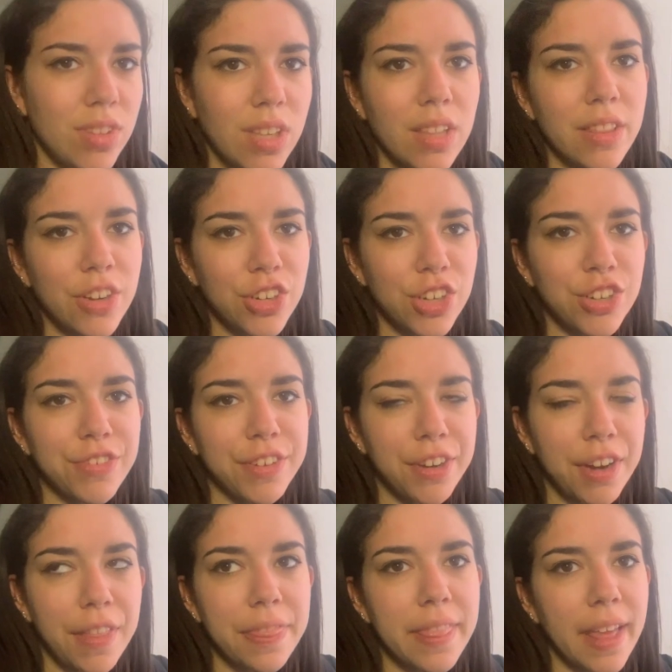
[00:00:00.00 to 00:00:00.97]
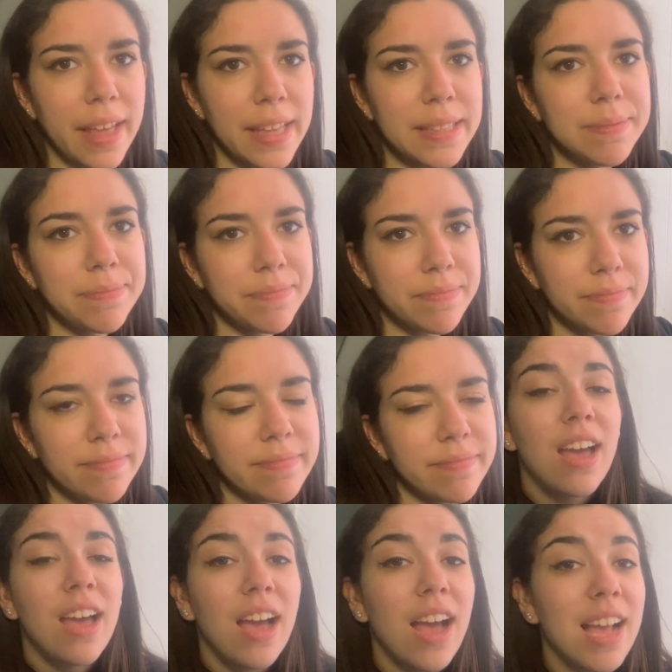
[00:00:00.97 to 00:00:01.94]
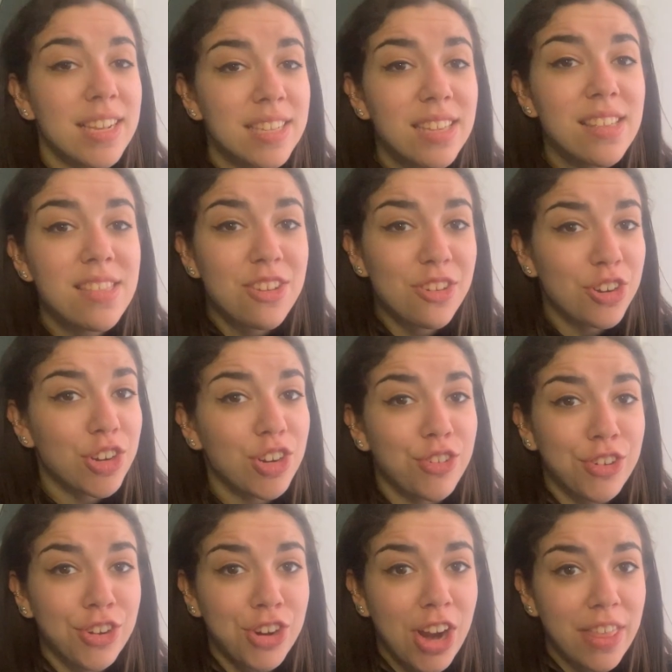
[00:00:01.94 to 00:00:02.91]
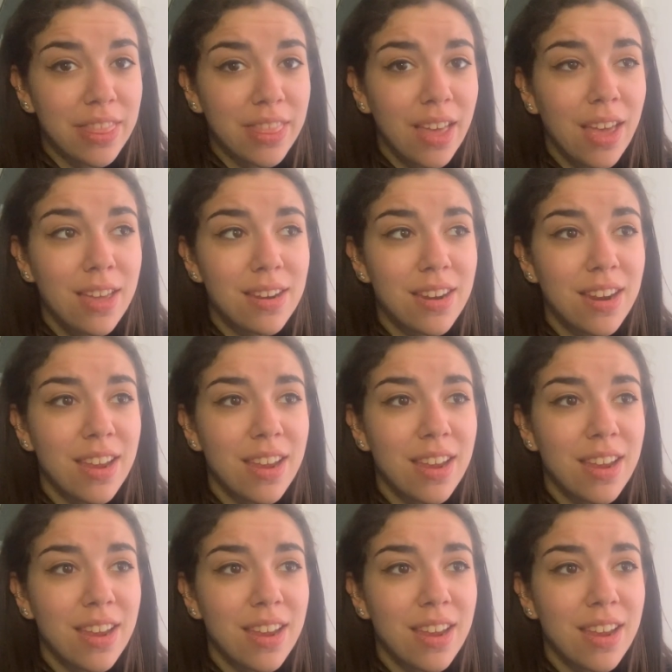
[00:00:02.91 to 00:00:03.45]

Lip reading: They're going to regret that. I said that they're going to regret that.